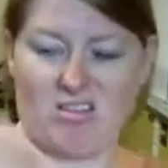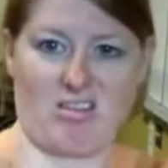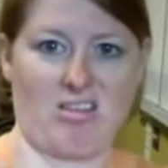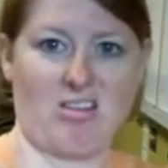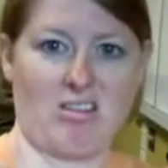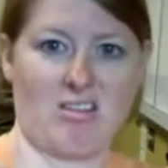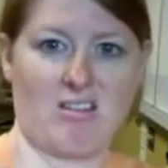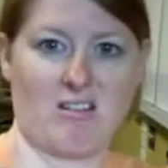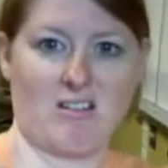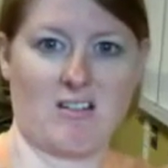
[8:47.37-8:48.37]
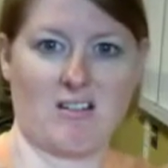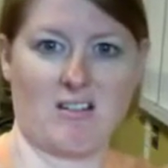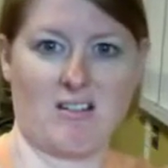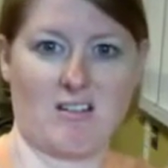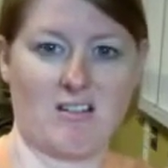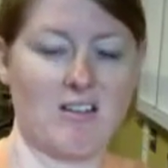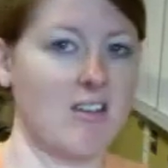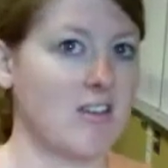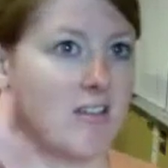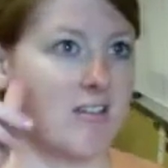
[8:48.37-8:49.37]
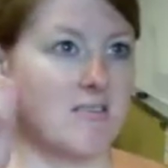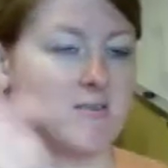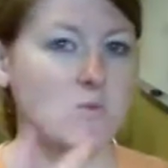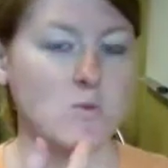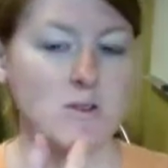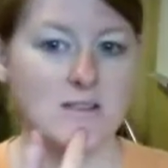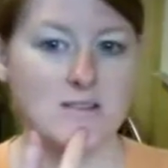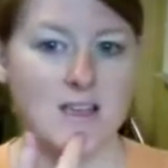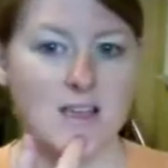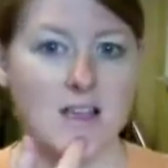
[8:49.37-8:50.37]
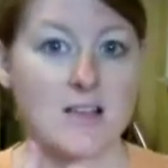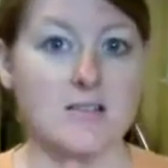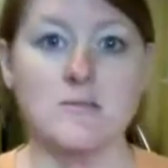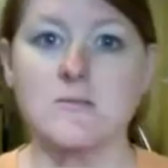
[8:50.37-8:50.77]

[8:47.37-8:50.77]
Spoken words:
and someone said, "Don't turn around."